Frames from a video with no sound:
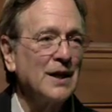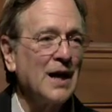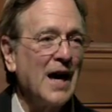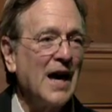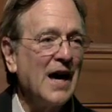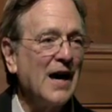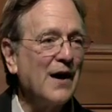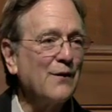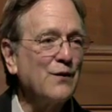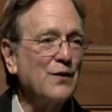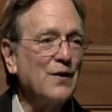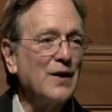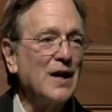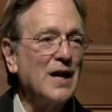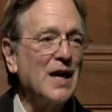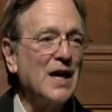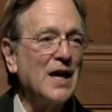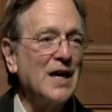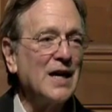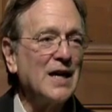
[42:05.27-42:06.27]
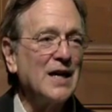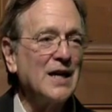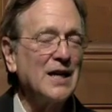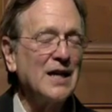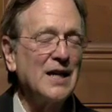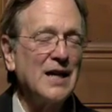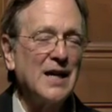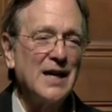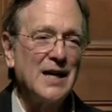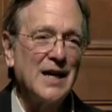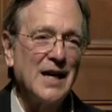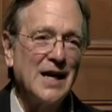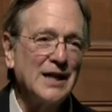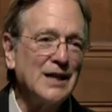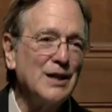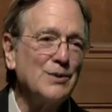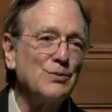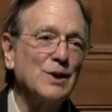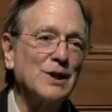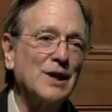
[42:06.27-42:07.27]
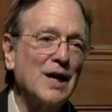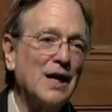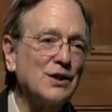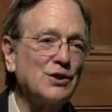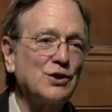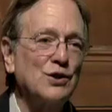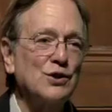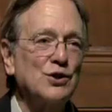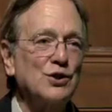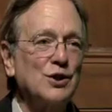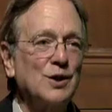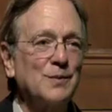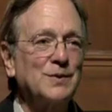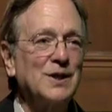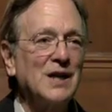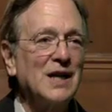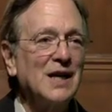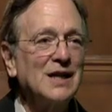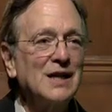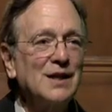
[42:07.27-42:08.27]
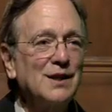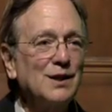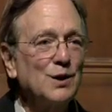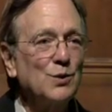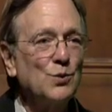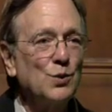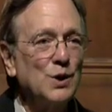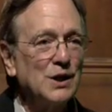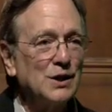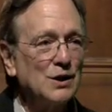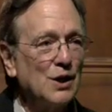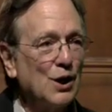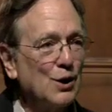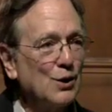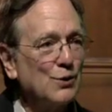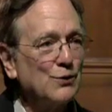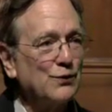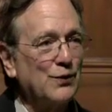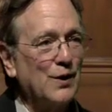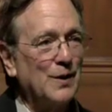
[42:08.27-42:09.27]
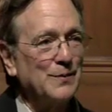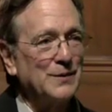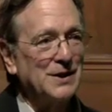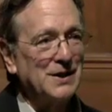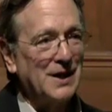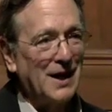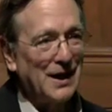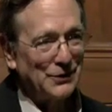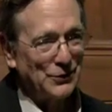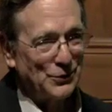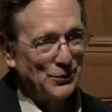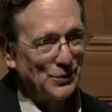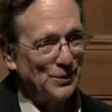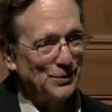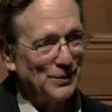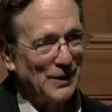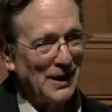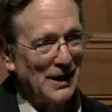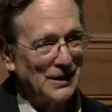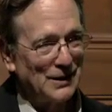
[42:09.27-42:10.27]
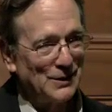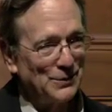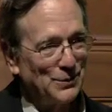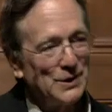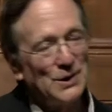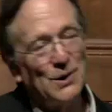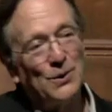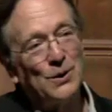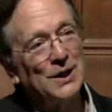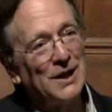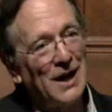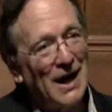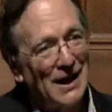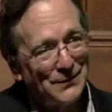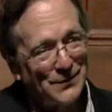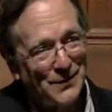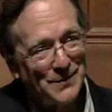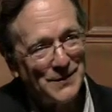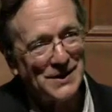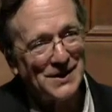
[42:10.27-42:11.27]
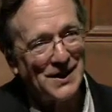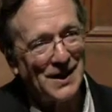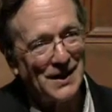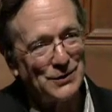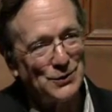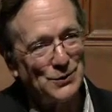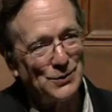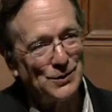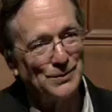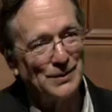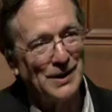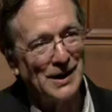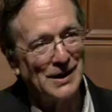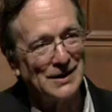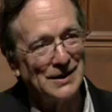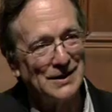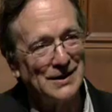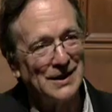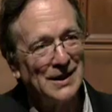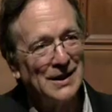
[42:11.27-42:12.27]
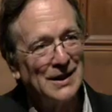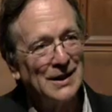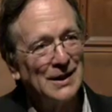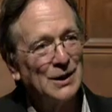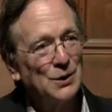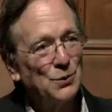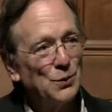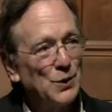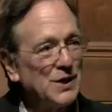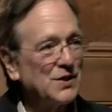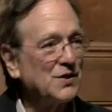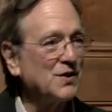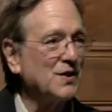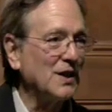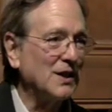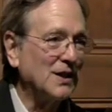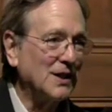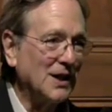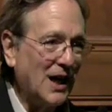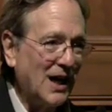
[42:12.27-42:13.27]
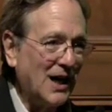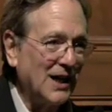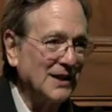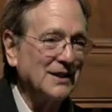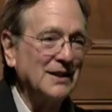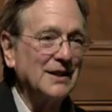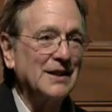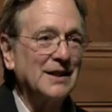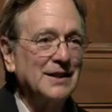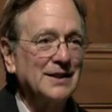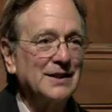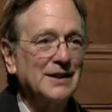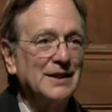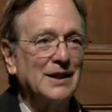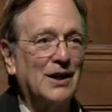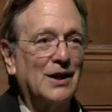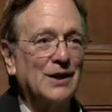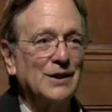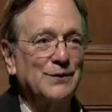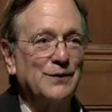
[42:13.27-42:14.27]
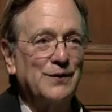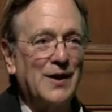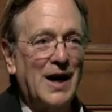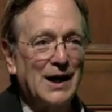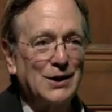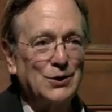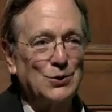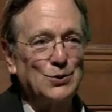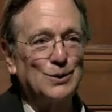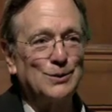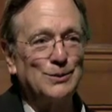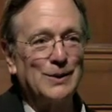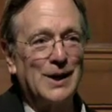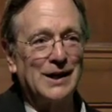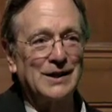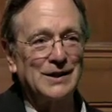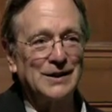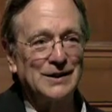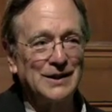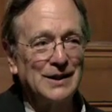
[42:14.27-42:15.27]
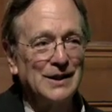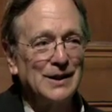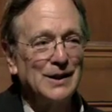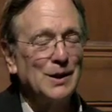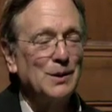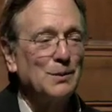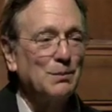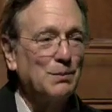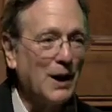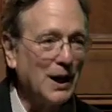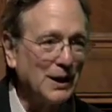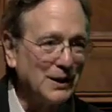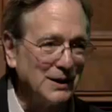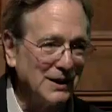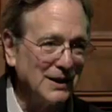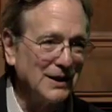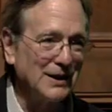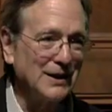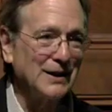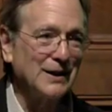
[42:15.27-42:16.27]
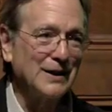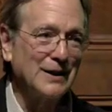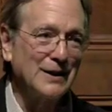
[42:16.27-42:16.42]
have any relationship to anything we know from the textual record. We know a lot from the textual record. We see a lot in the artifactual record, but